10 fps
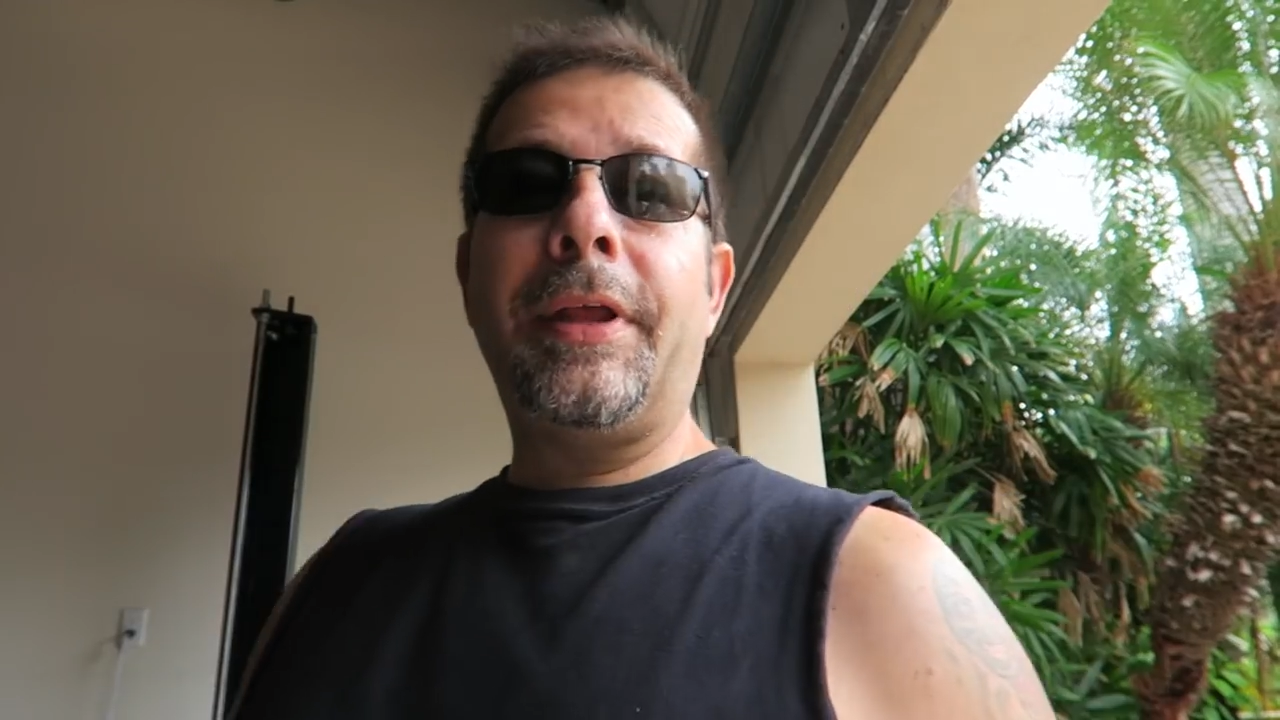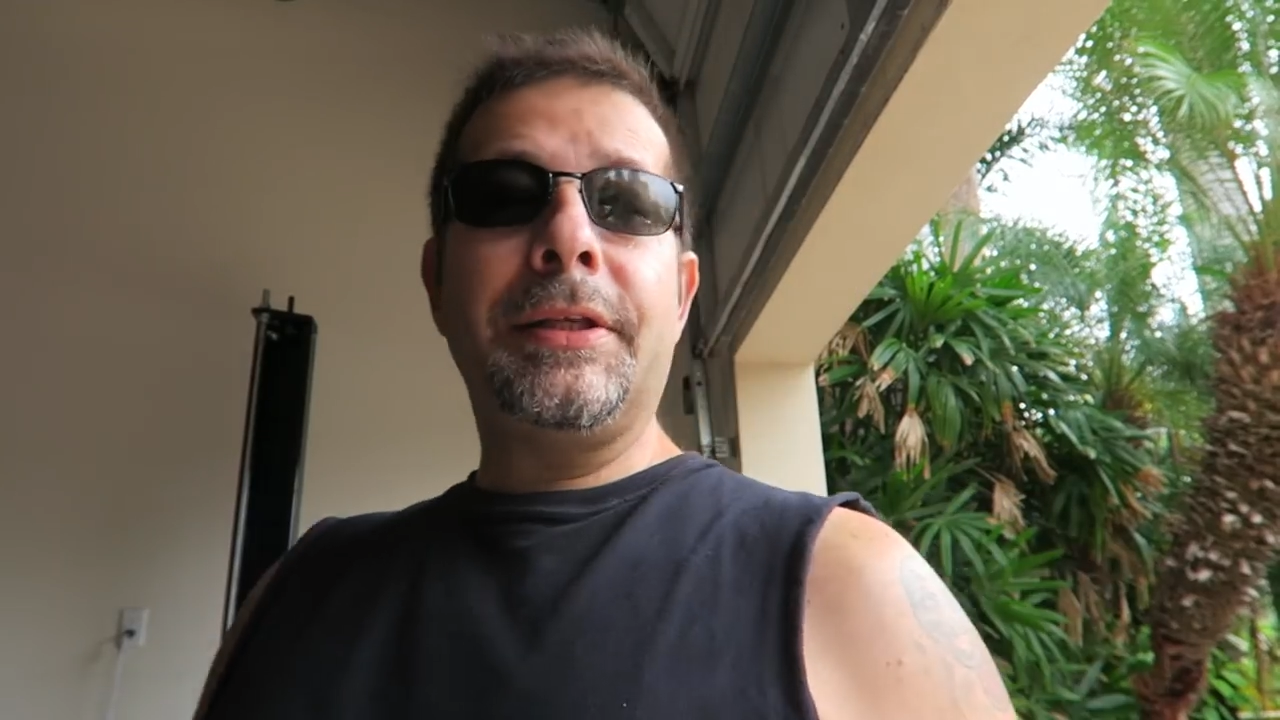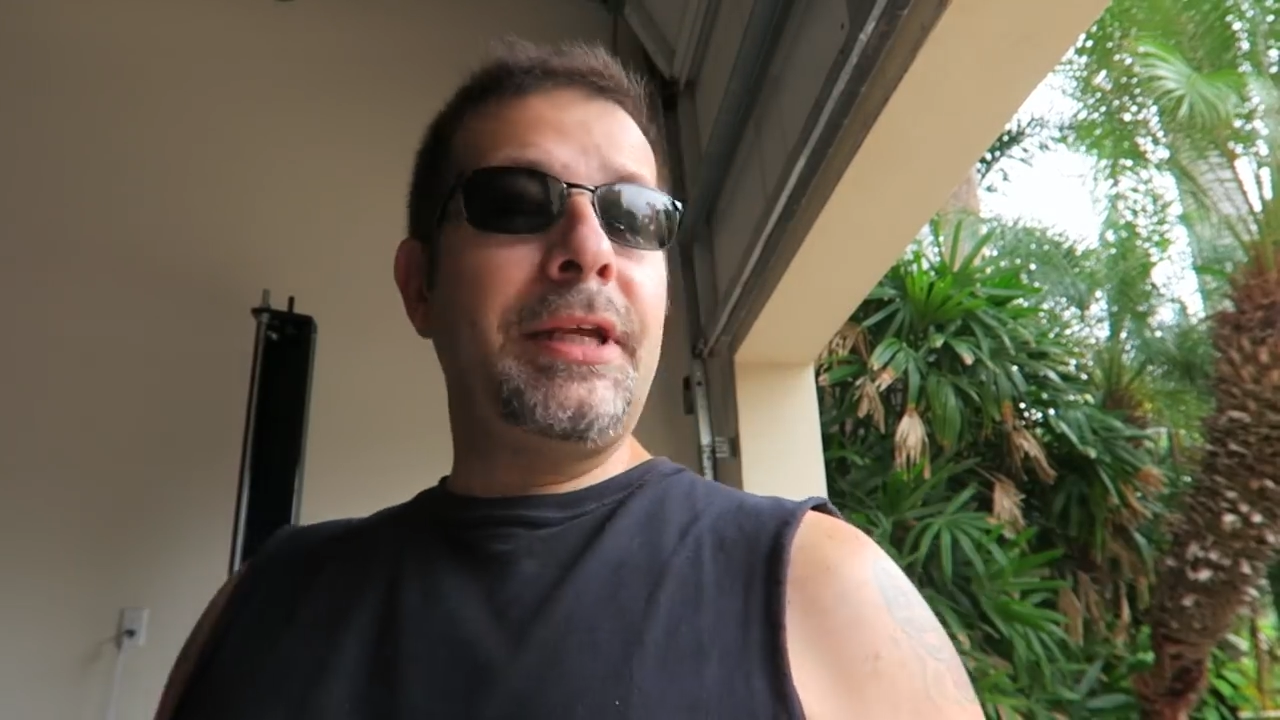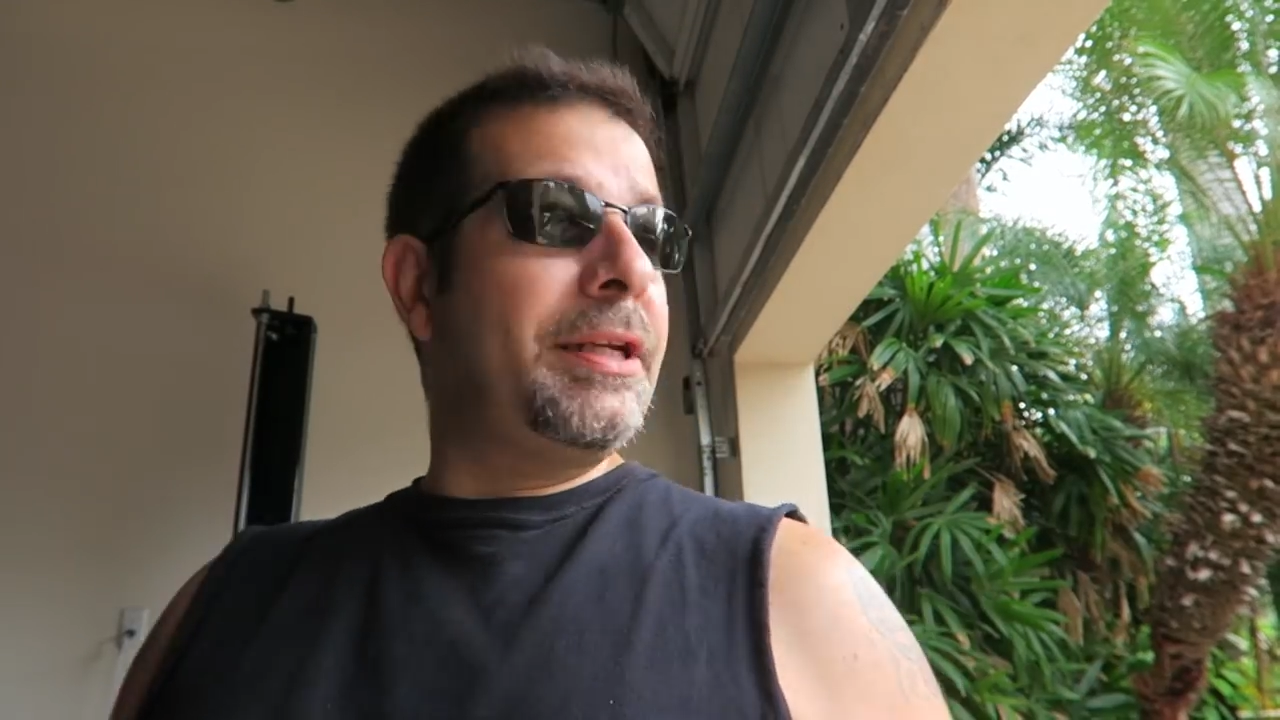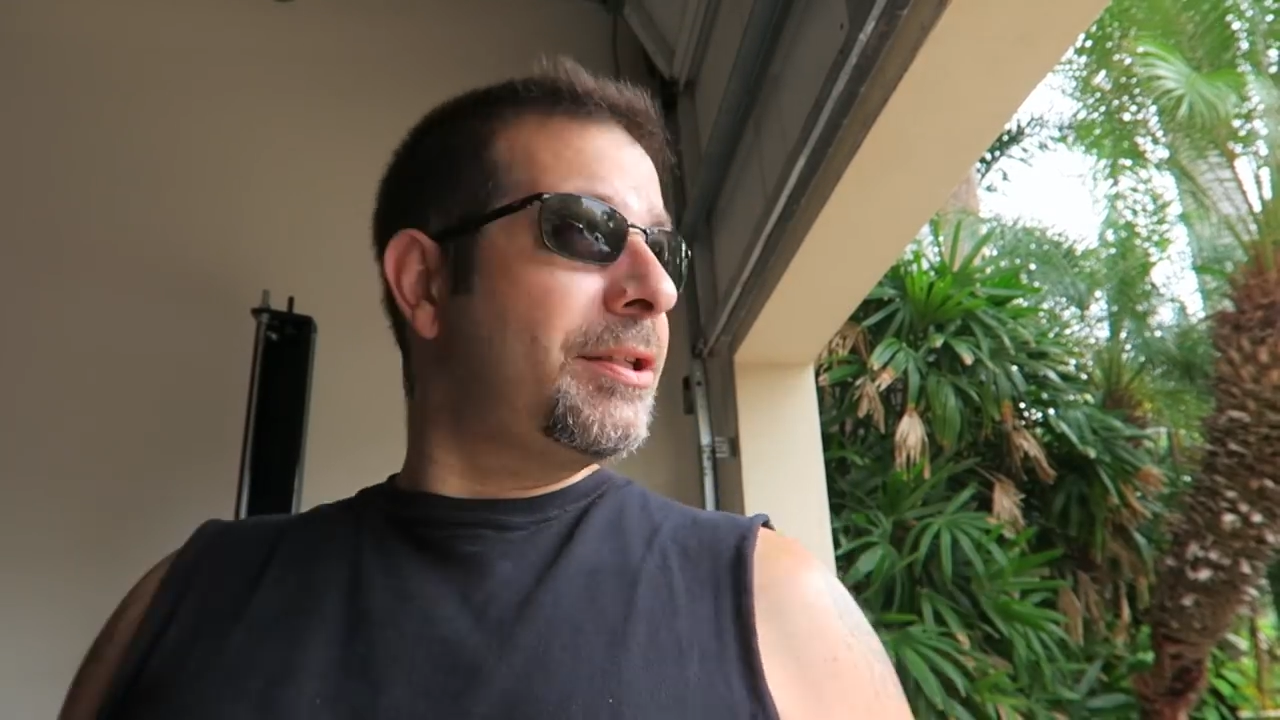
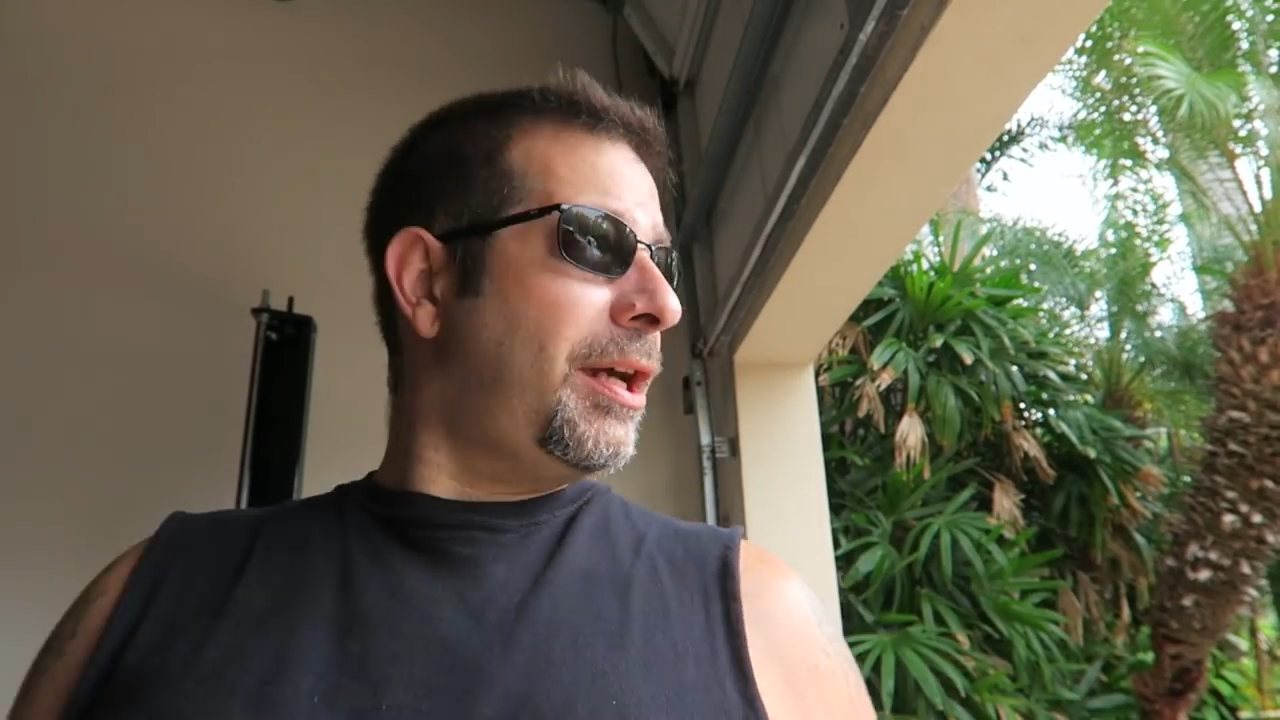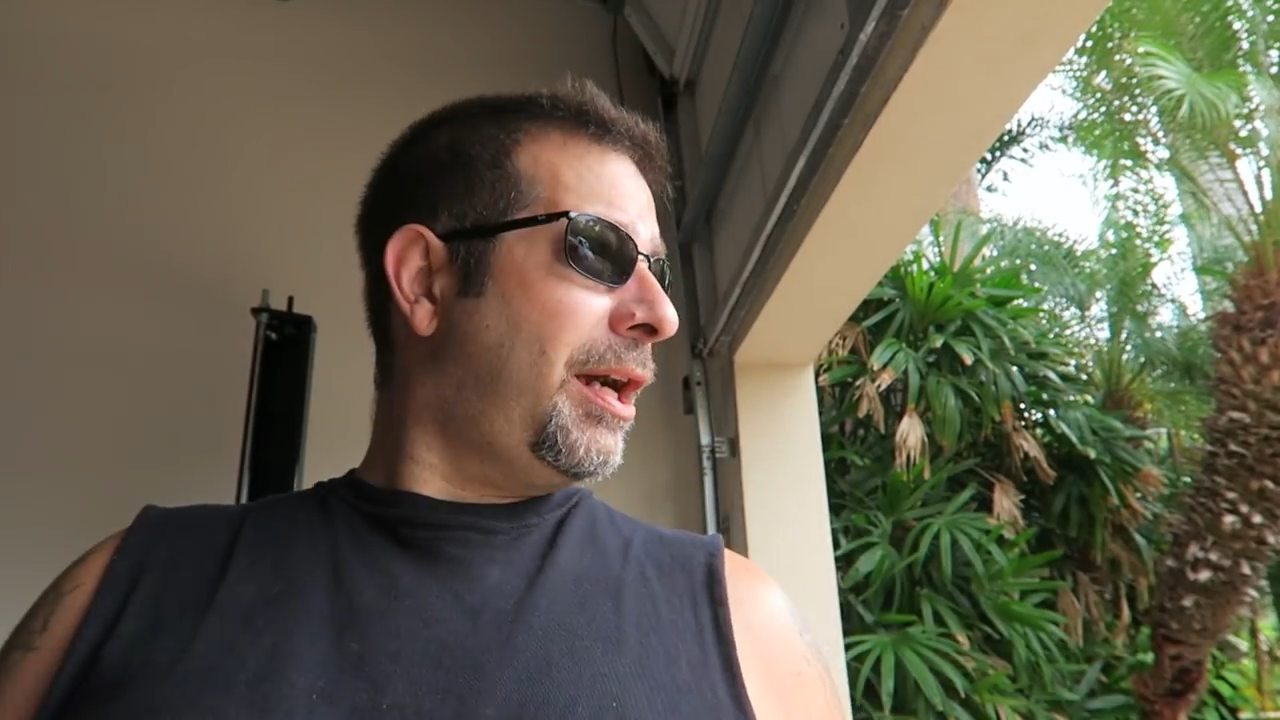That takes the